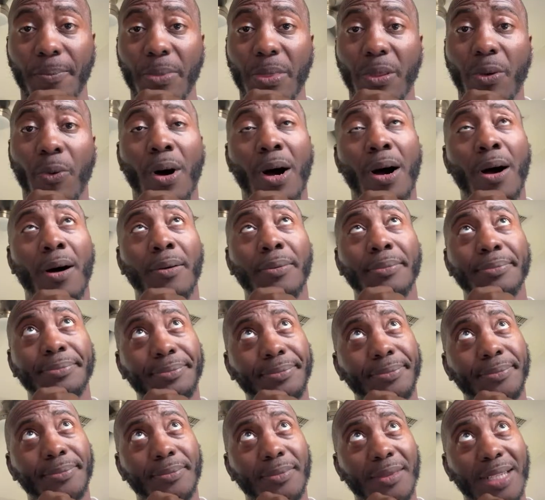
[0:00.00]
Well,
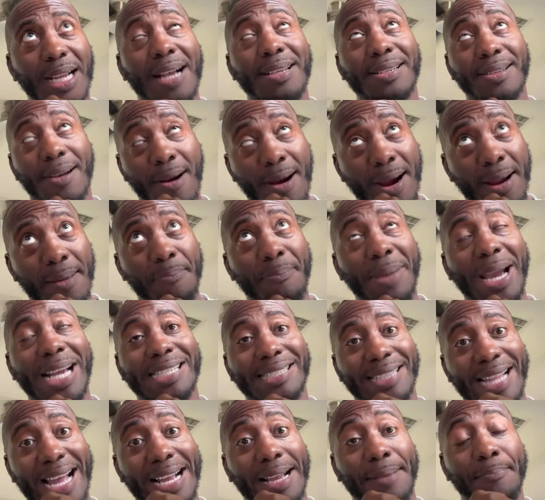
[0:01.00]
I'm sorry, base
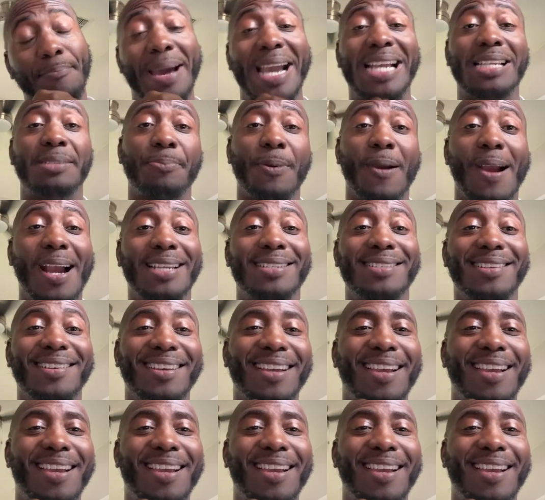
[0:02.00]
price.